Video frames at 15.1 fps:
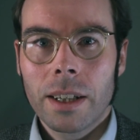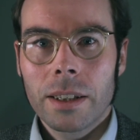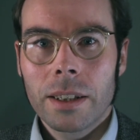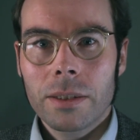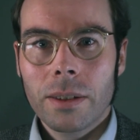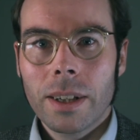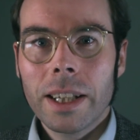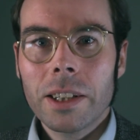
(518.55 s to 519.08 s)

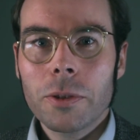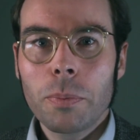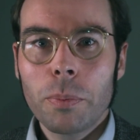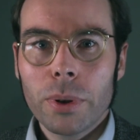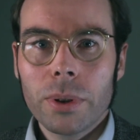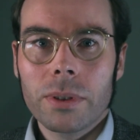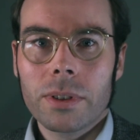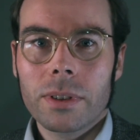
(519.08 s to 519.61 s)
So let's
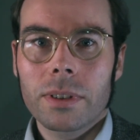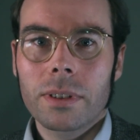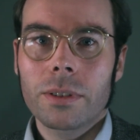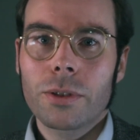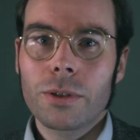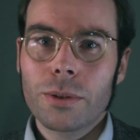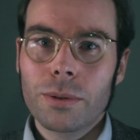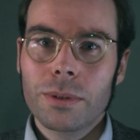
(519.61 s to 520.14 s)
put
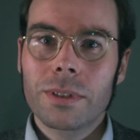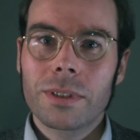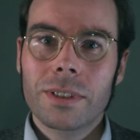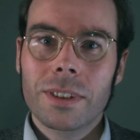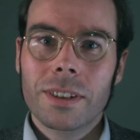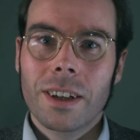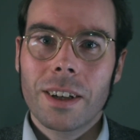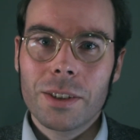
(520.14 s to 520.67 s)

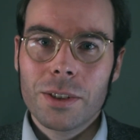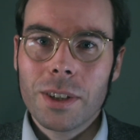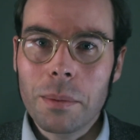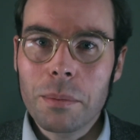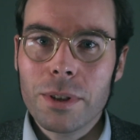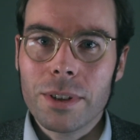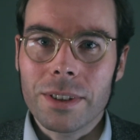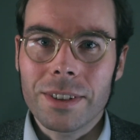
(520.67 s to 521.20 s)
Scruton's
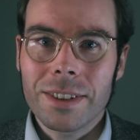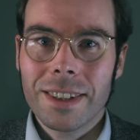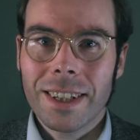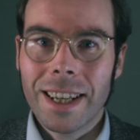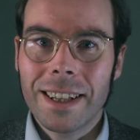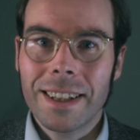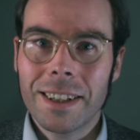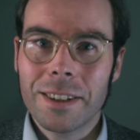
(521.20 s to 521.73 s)
assumptions
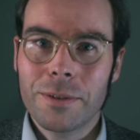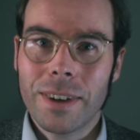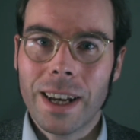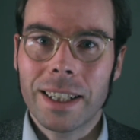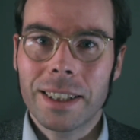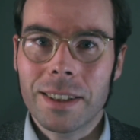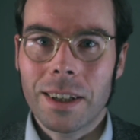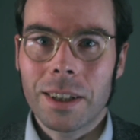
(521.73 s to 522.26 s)
in this
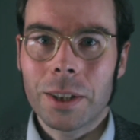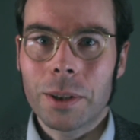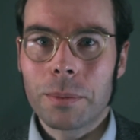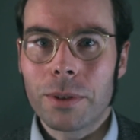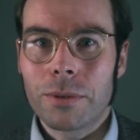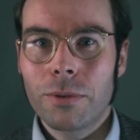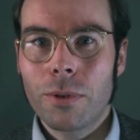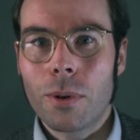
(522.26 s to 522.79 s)
valid
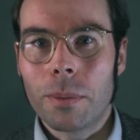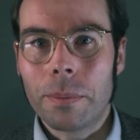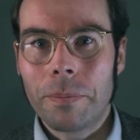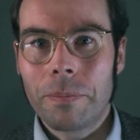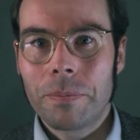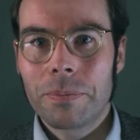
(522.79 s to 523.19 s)
argument form.